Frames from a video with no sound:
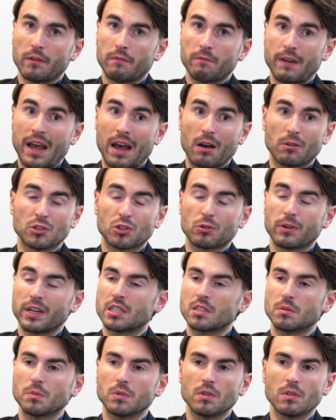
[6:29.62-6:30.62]
found
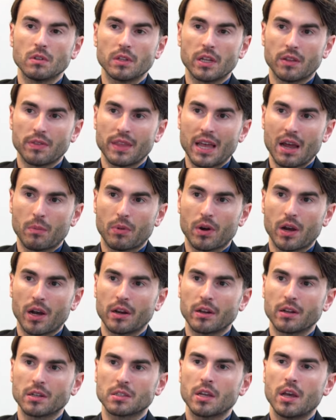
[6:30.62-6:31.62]
traceable in that
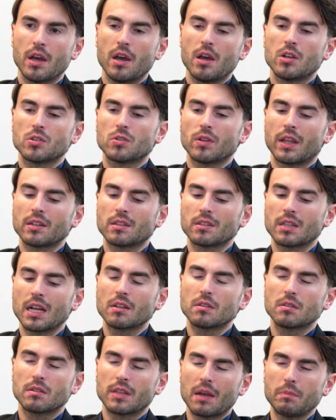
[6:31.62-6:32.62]
product? So
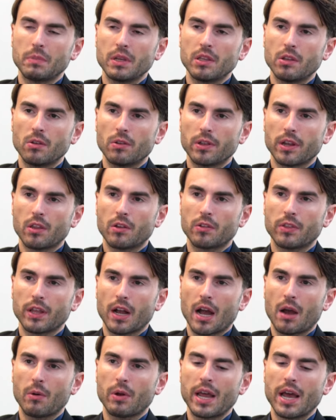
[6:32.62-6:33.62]
that'd be the only other thing
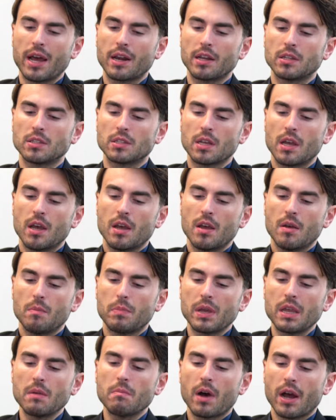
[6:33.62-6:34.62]
I would add is
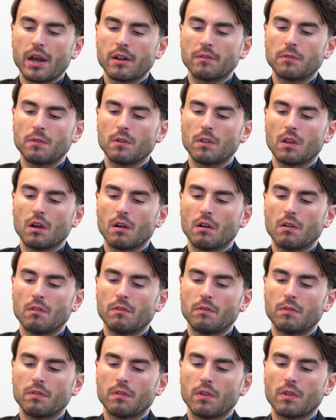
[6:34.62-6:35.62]
be mindful of
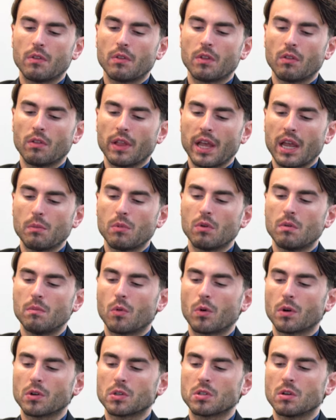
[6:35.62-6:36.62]
the label
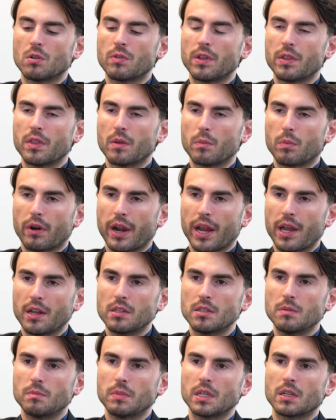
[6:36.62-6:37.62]
more so than the
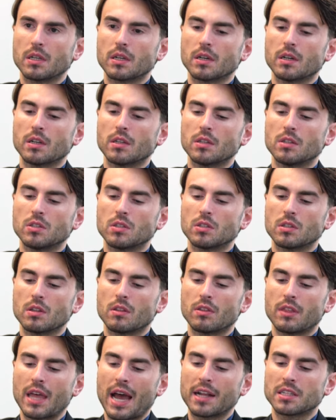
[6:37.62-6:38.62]
brand, because
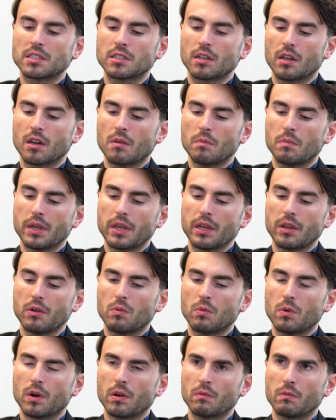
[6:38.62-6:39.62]
that's going to be
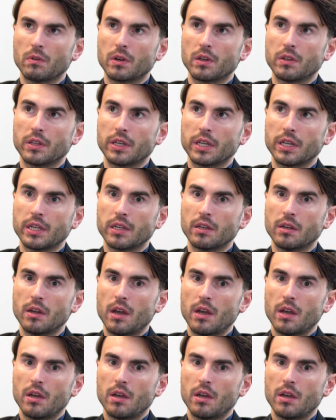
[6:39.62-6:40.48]
what really